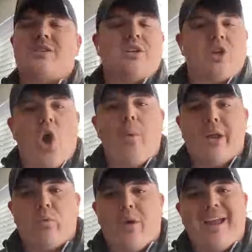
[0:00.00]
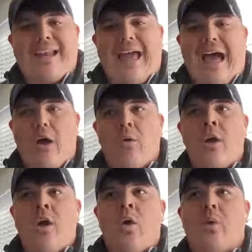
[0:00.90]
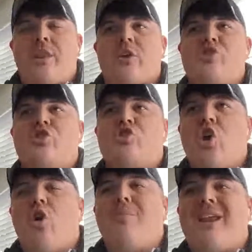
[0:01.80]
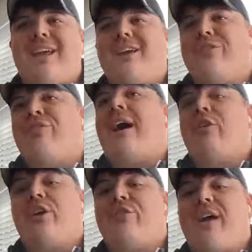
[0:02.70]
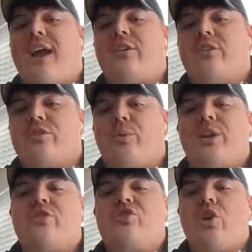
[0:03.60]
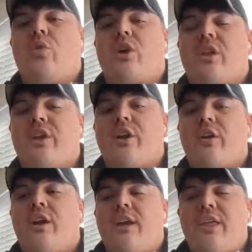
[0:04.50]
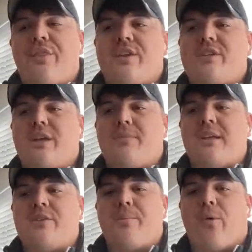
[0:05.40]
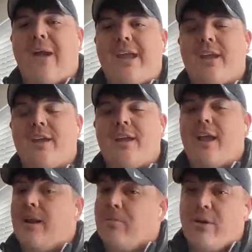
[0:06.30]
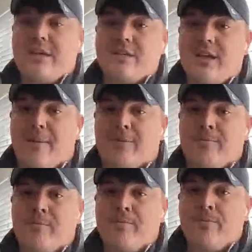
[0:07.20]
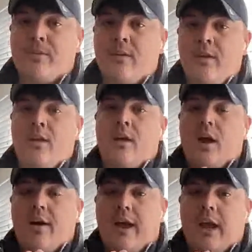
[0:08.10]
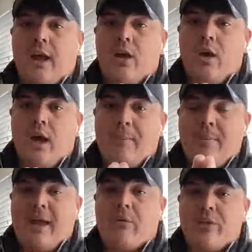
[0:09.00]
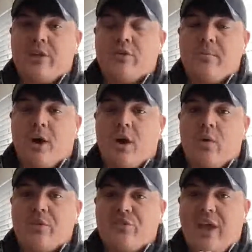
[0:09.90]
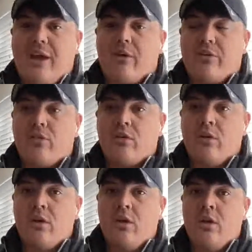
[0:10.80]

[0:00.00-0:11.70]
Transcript: reason to go in right now when there's so many confounding factors, when it's so clear that this team needs a break, and a break is coming. All right, I'll be back with you tomorrow with Cyrus.